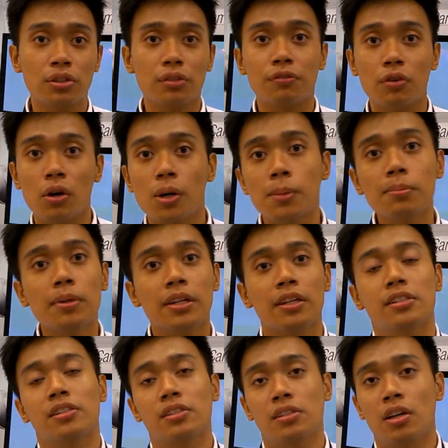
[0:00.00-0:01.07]
of ROM,
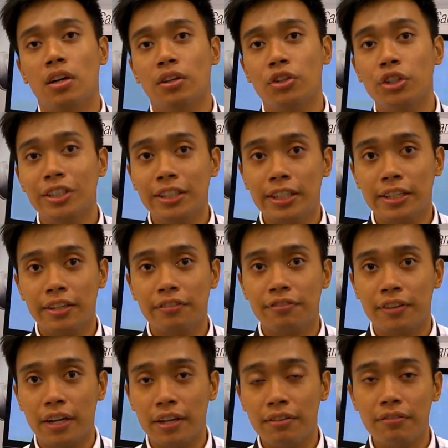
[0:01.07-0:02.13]
it's
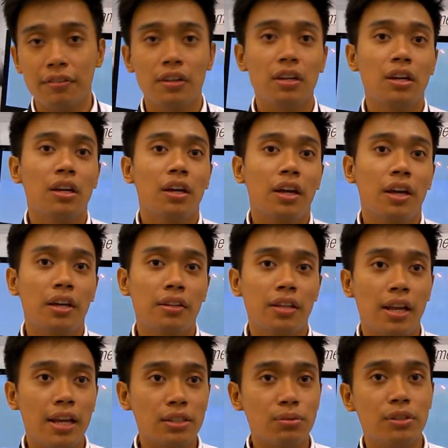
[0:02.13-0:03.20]
13,995. And the
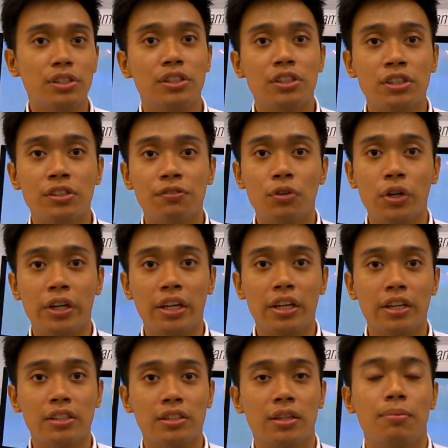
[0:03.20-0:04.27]
last one is 64 gig.
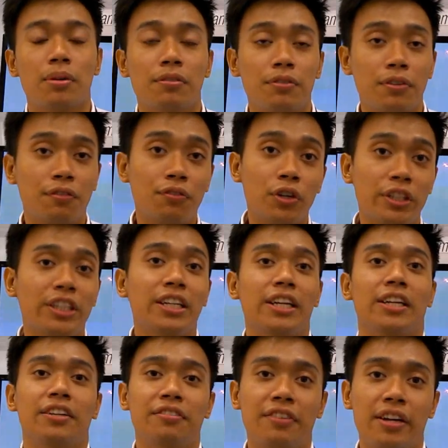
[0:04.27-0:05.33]
It's available for
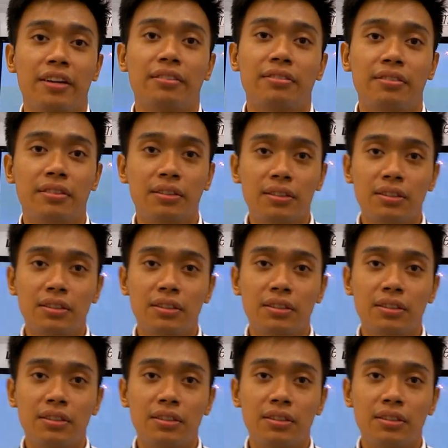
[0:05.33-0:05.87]
49,995.